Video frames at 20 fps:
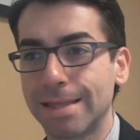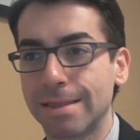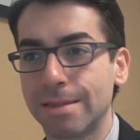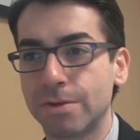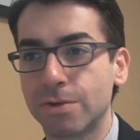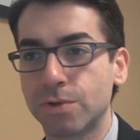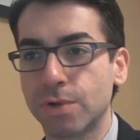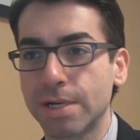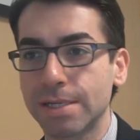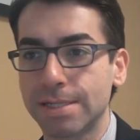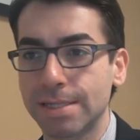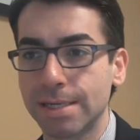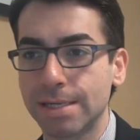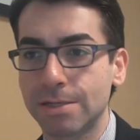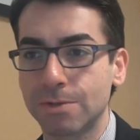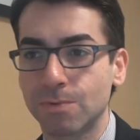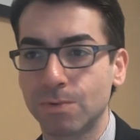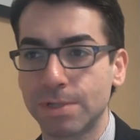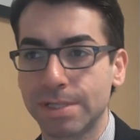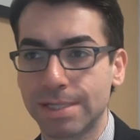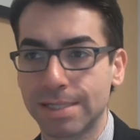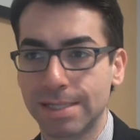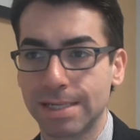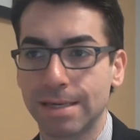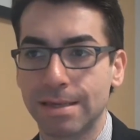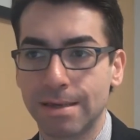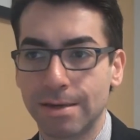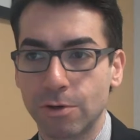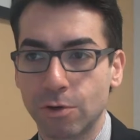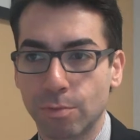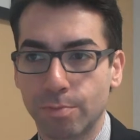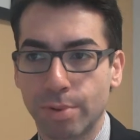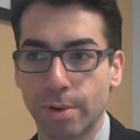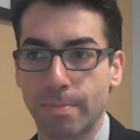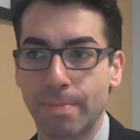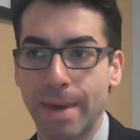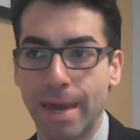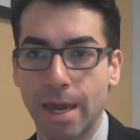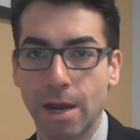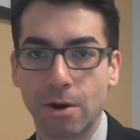the trustees will see that you're
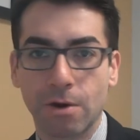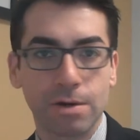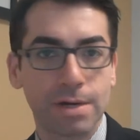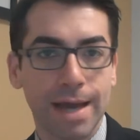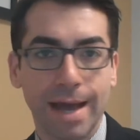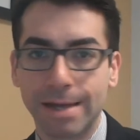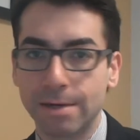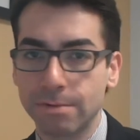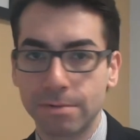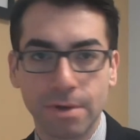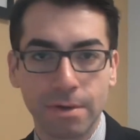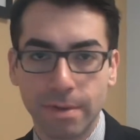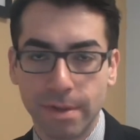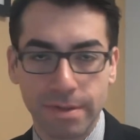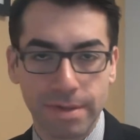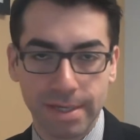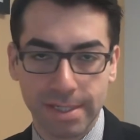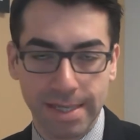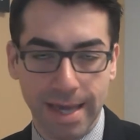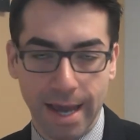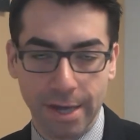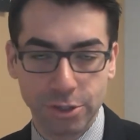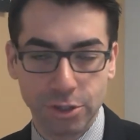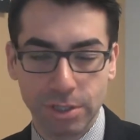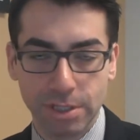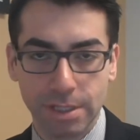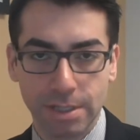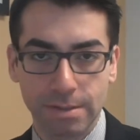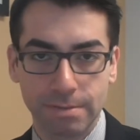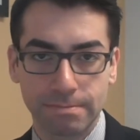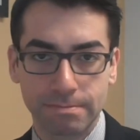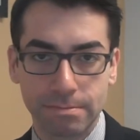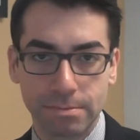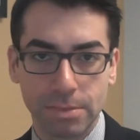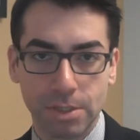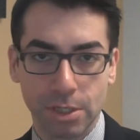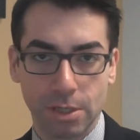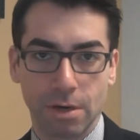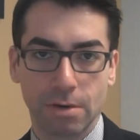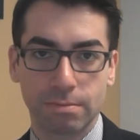prepared. I don't know that this actually,
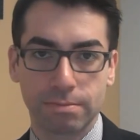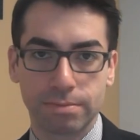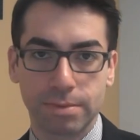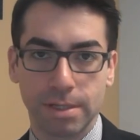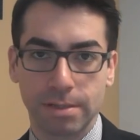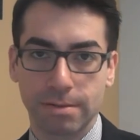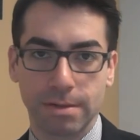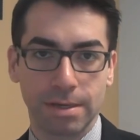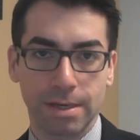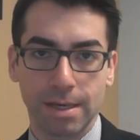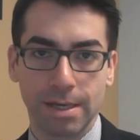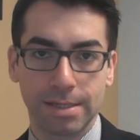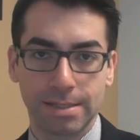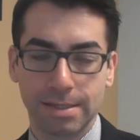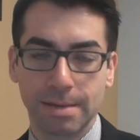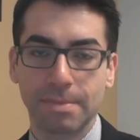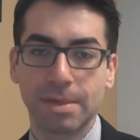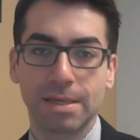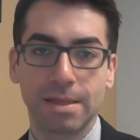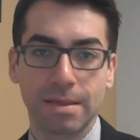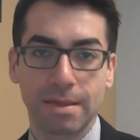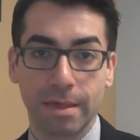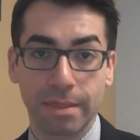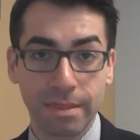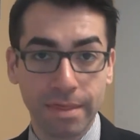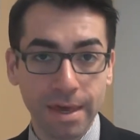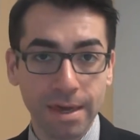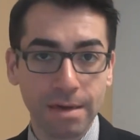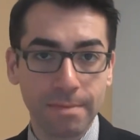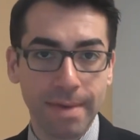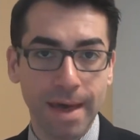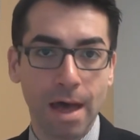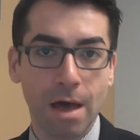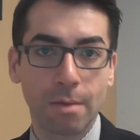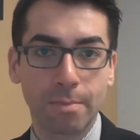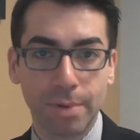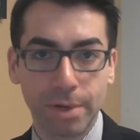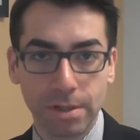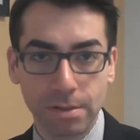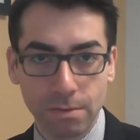is something that they think
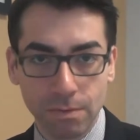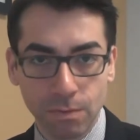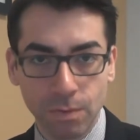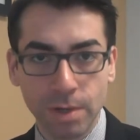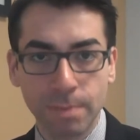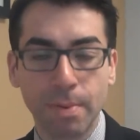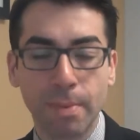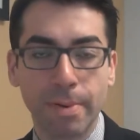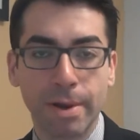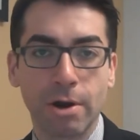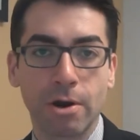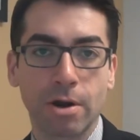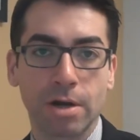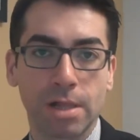about, but we prepare our